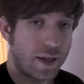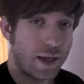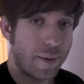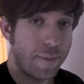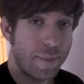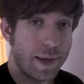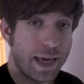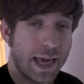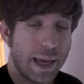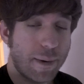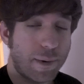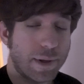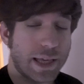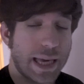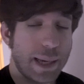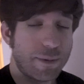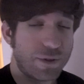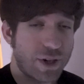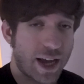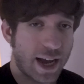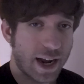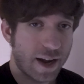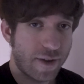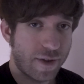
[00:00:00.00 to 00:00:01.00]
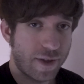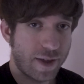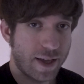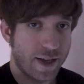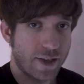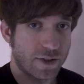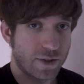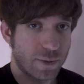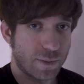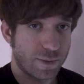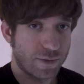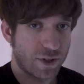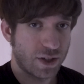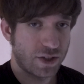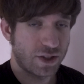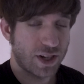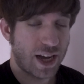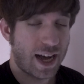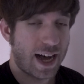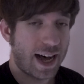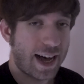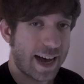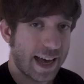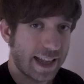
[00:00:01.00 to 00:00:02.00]
And being able to keep track of things from such
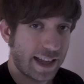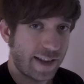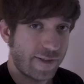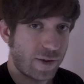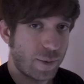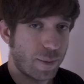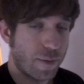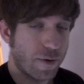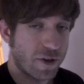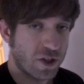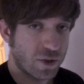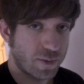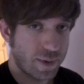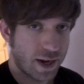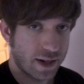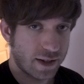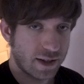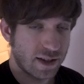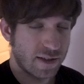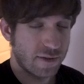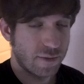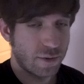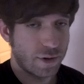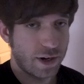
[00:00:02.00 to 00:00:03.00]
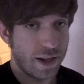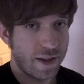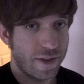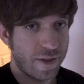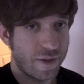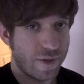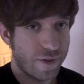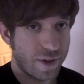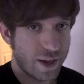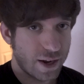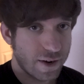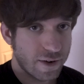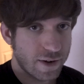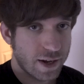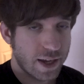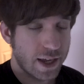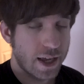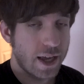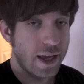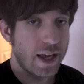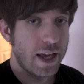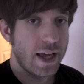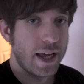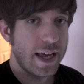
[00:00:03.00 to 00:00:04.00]
a high level perspective would, in
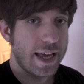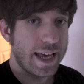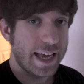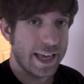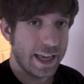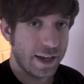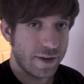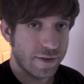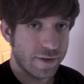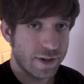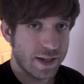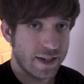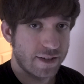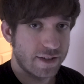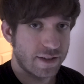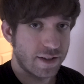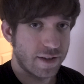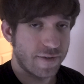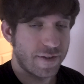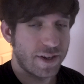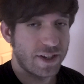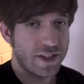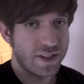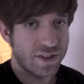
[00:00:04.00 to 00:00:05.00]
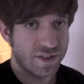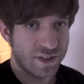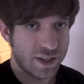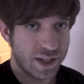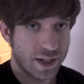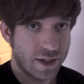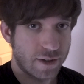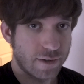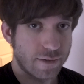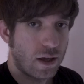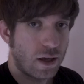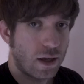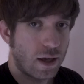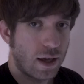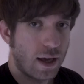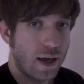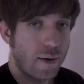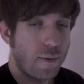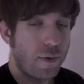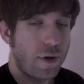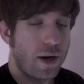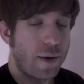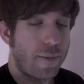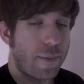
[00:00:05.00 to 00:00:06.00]
theory, increase efficiency
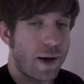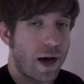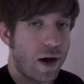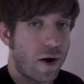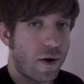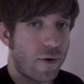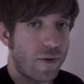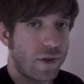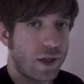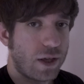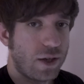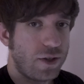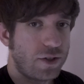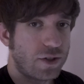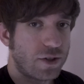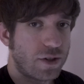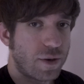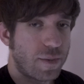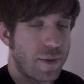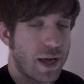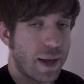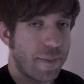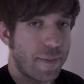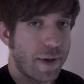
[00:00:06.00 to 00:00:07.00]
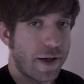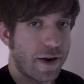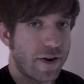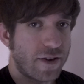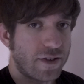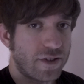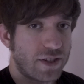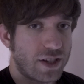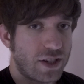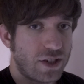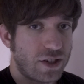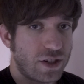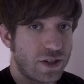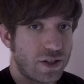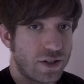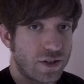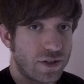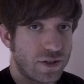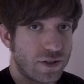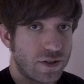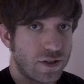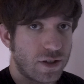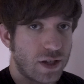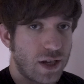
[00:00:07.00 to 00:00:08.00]
and would empower the user to make better
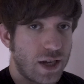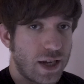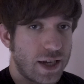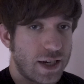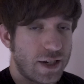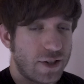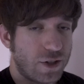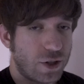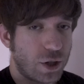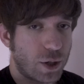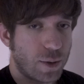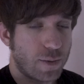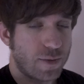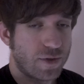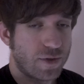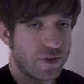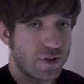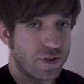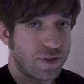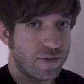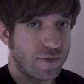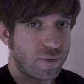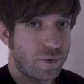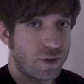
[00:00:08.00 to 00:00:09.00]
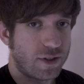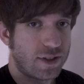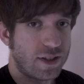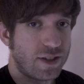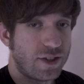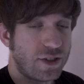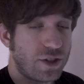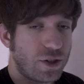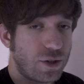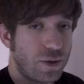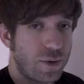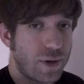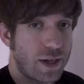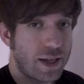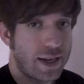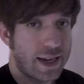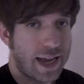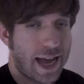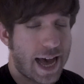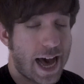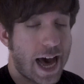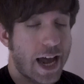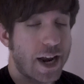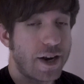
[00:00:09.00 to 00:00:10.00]
decisions in terms of what to do and
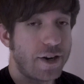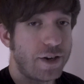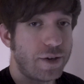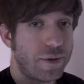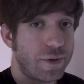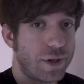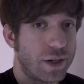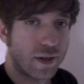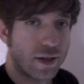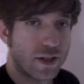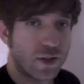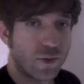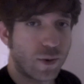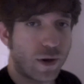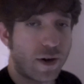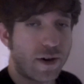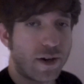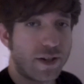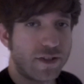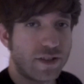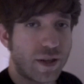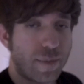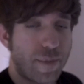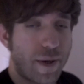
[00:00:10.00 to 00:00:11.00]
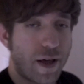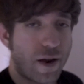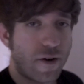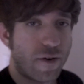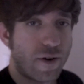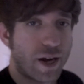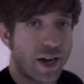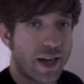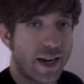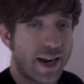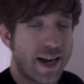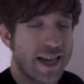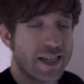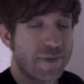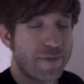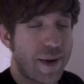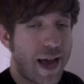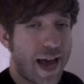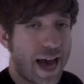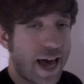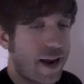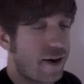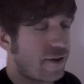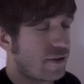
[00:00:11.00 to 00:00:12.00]
how to do it, as well as to better recognize
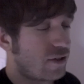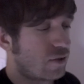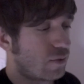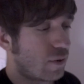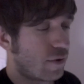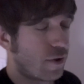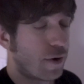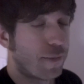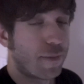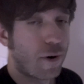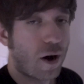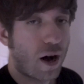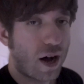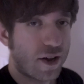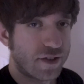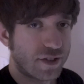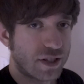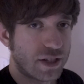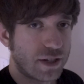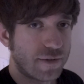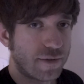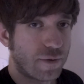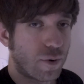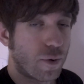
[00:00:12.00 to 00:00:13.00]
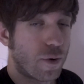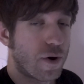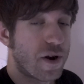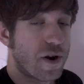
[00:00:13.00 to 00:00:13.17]
patterns, whether positive or